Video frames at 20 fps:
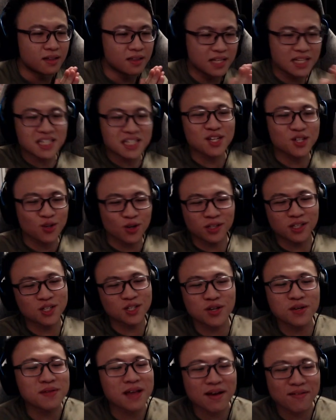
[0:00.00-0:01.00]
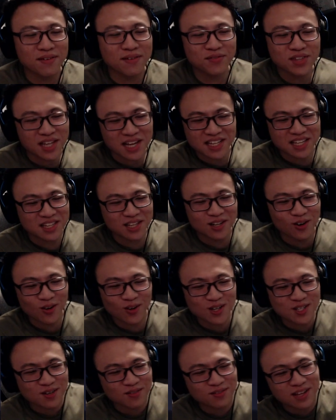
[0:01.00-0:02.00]
This is the shortest stream that I've ever done in the
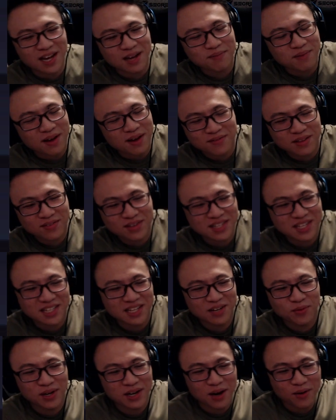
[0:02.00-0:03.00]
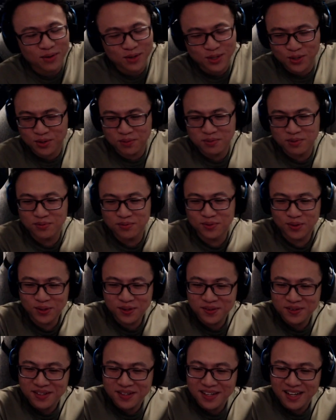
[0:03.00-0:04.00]
longest of time. I've never did a 1 hour stream
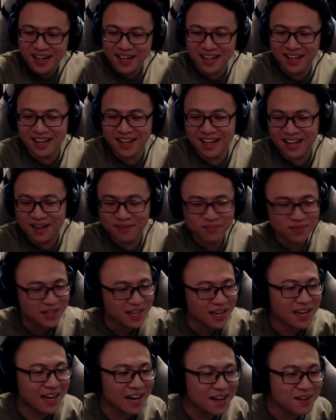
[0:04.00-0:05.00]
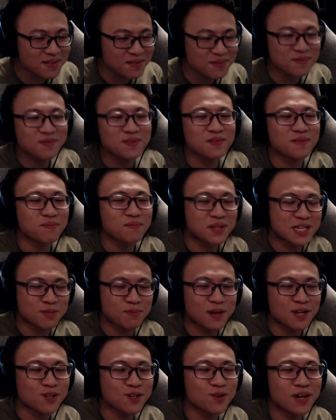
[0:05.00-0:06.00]
before. Can I
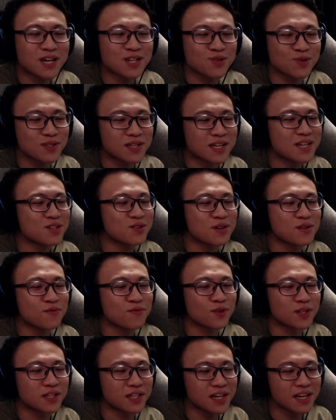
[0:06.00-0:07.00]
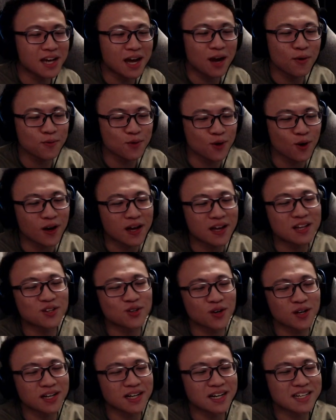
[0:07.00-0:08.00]
dispatch you guys to another stream for the day? I hope you all
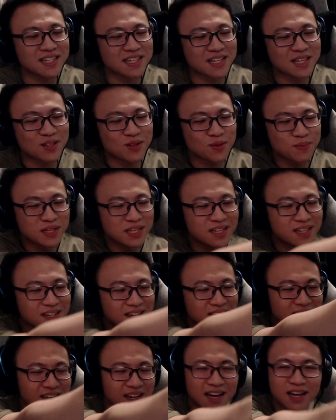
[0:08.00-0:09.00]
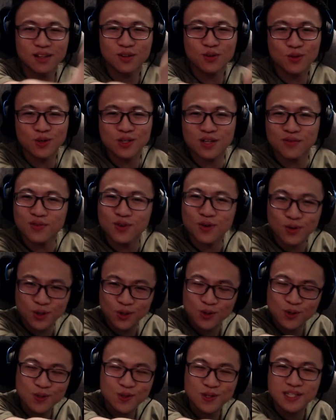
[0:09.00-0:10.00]
enjoyed listening to me. And to those of you who
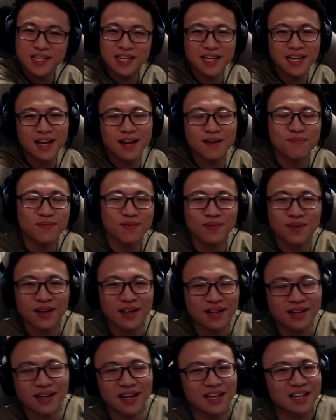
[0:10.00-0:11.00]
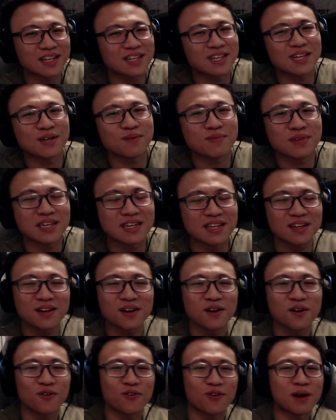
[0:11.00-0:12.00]
choose to stay up and like hear me
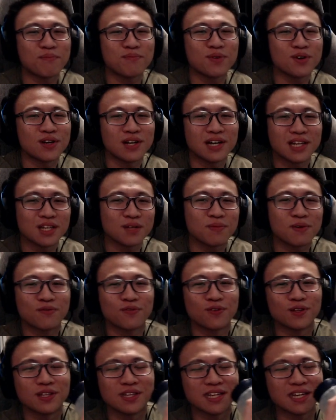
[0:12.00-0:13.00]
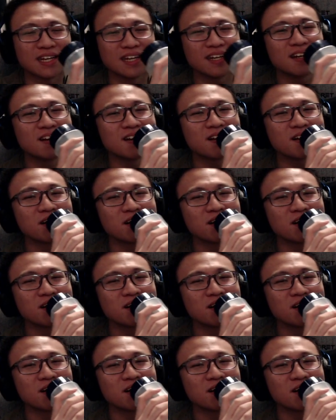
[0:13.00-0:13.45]
ramble a little bit for the day,